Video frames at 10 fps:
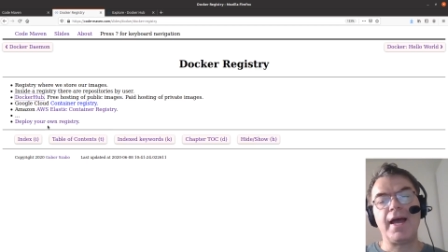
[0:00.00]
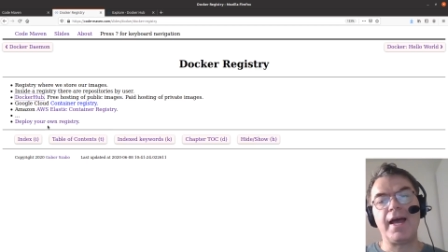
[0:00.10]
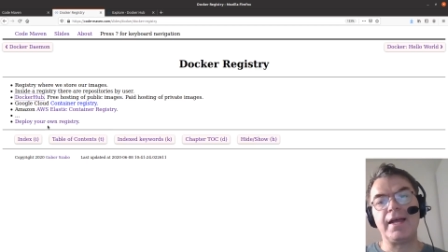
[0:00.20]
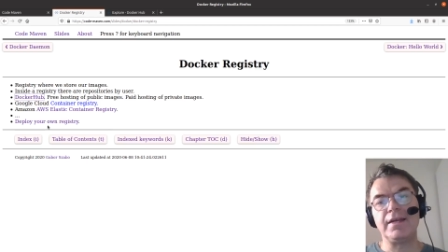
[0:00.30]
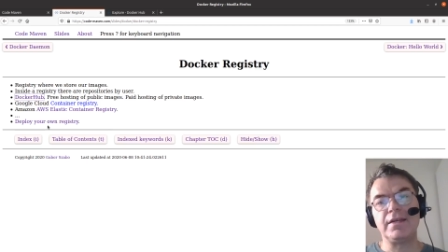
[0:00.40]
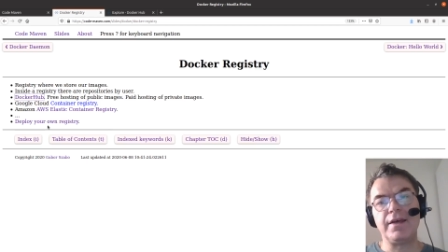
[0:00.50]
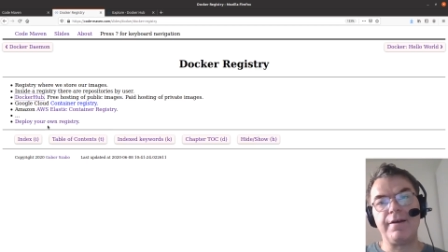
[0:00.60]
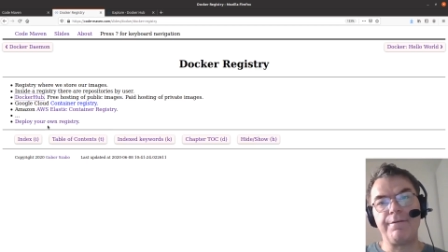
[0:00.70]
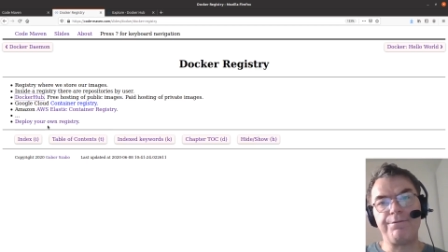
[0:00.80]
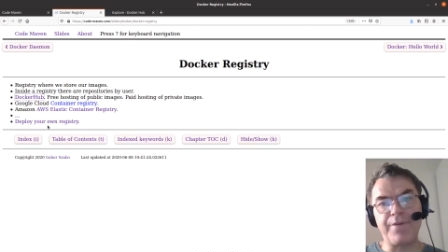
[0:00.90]

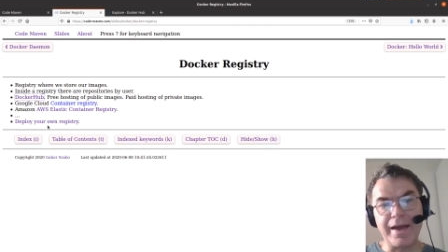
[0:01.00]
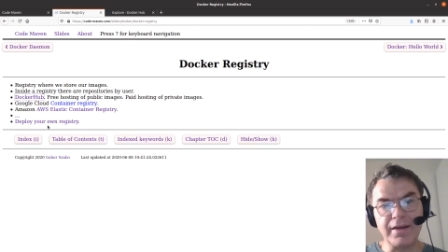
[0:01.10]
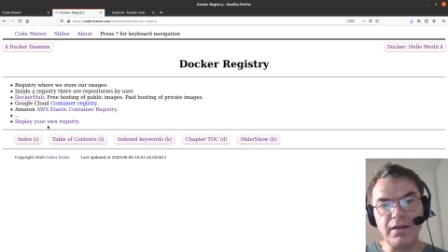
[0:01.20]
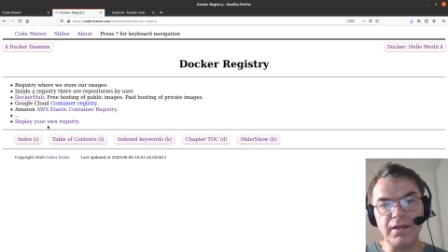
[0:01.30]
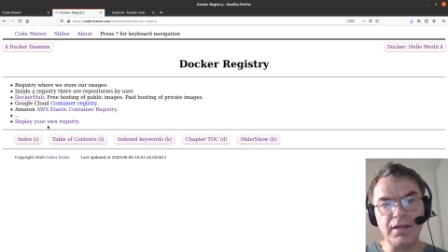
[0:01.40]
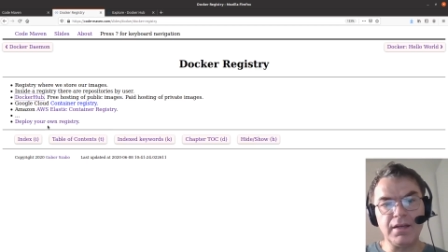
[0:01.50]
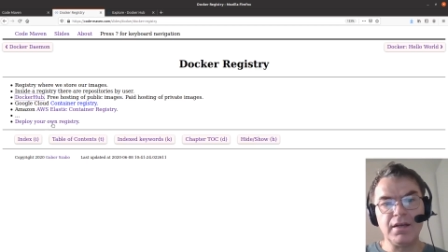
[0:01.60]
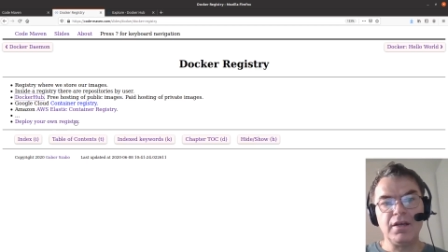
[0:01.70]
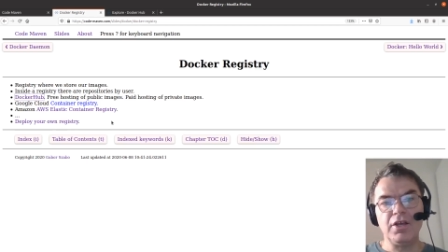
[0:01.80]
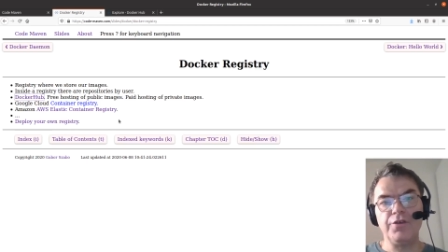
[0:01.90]
And finally,
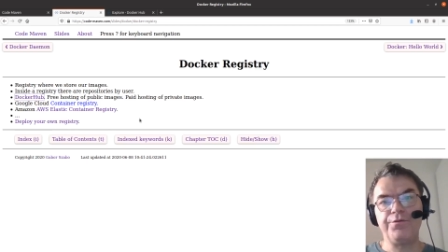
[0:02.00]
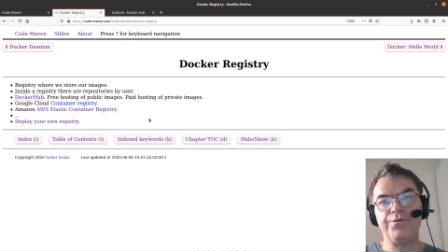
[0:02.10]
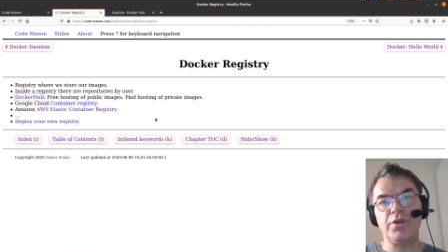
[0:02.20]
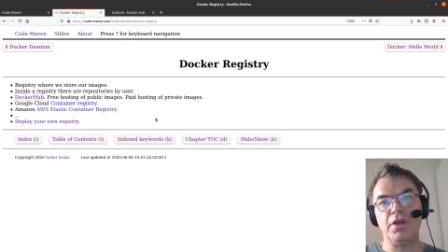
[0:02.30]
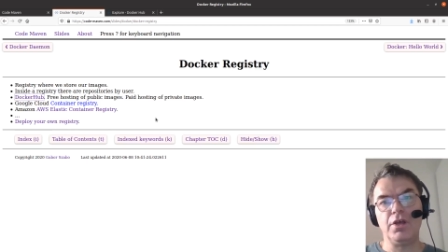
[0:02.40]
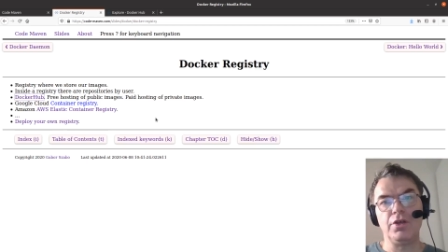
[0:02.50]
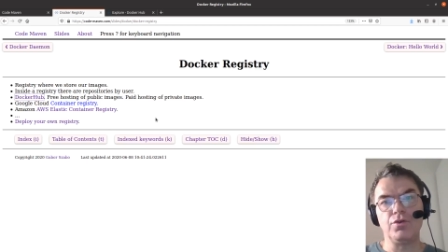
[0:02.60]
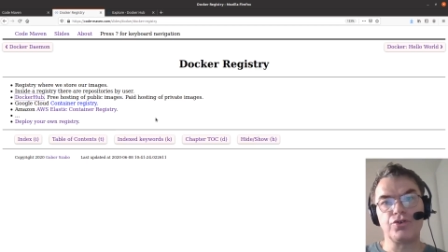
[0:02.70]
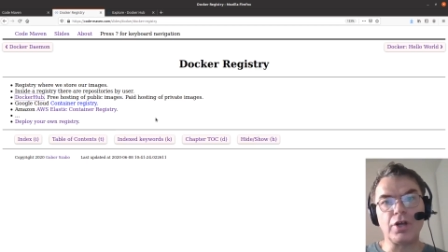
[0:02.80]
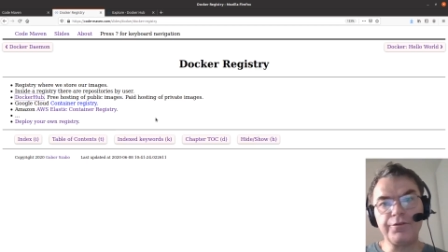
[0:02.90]
if
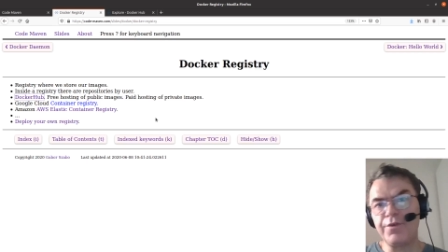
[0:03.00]
you're not